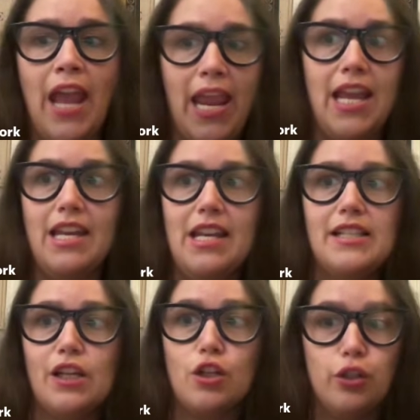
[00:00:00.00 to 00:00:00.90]
and
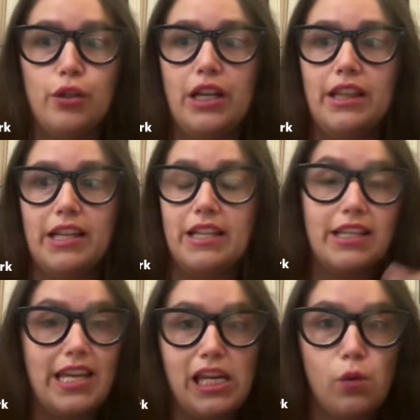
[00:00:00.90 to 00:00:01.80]
it's including the
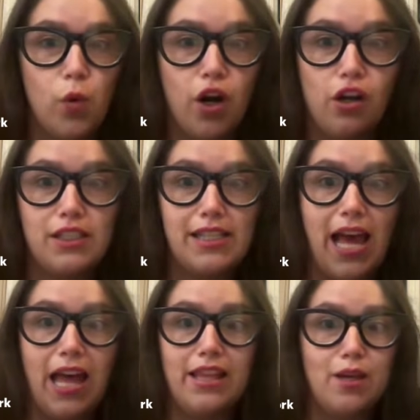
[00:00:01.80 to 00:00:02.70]
keywords
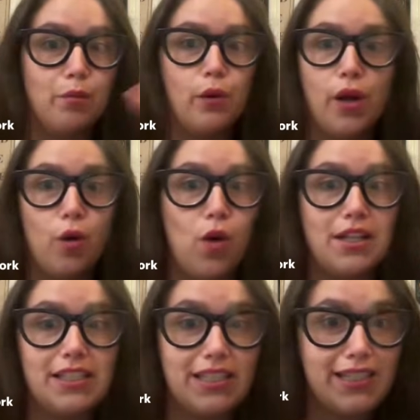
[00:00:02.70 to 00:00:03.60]
that the employer
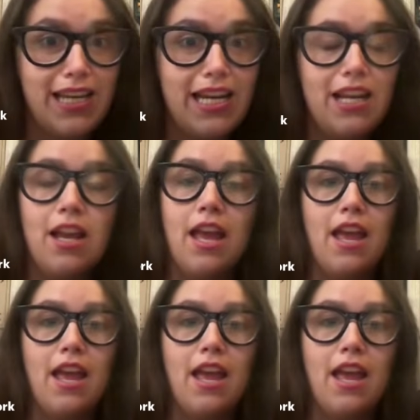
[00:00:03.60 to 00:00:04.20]
wants to see.